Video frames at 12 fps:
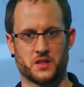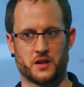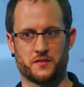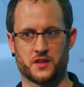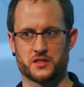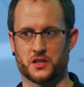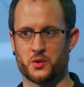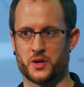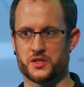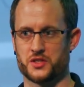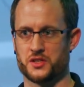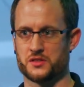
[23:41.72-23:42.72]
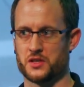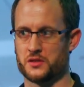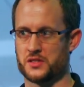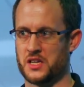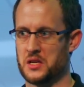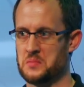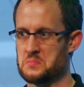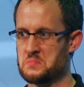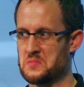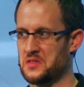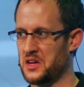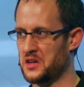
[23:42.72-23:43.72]
If there's no questions, I'll say
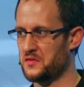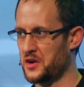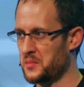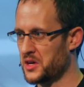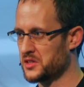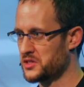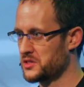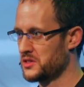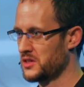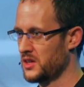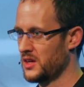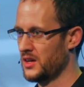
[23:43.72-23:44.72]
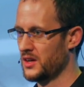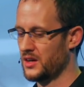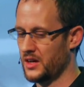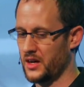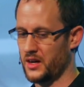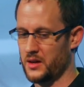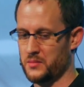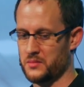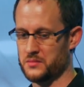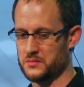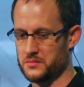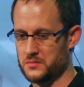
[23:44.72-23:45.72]
thank you very much.
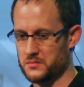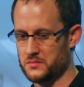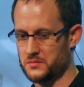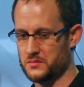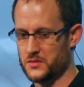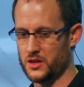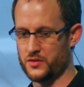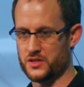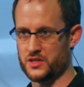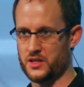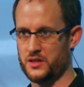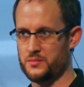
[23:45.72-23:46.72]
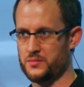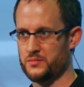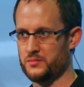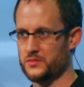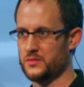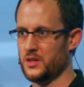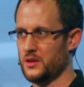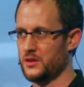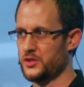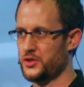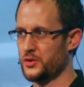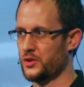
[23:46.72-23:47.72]
Obviously,
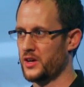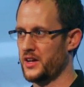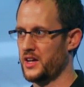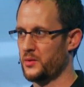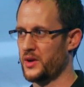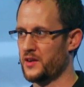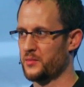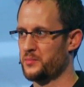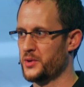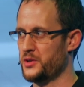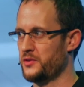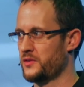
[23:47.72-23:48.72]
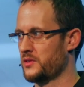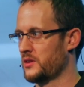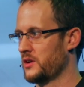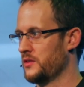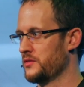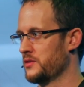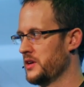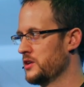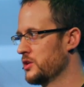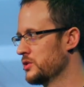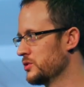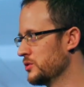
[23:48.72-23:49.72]
SHURE are here. We have a booth over in
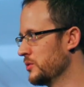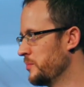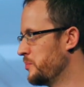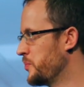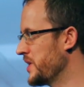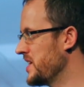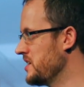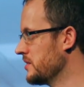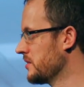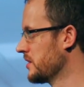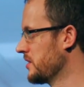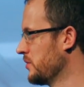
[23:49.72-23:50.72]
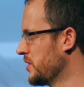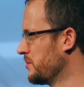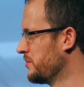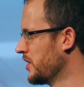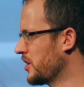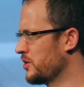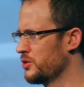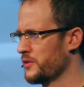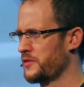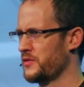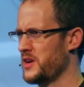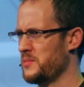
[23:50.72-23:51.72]
Hall B. I think Hall
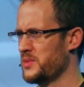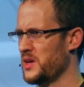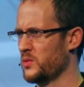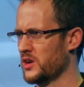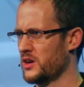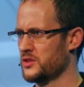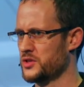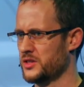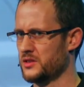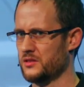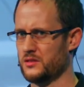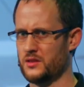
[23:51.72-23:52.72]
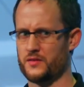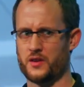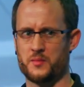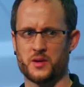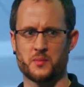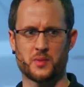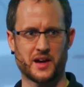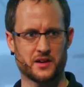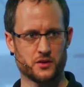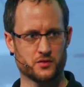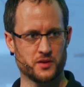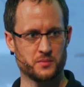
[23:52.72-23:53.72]
3, B100, the very big black
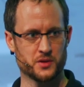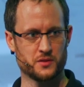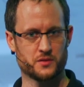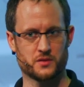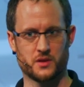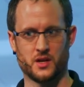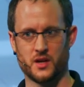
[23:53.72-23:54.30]
and green booth.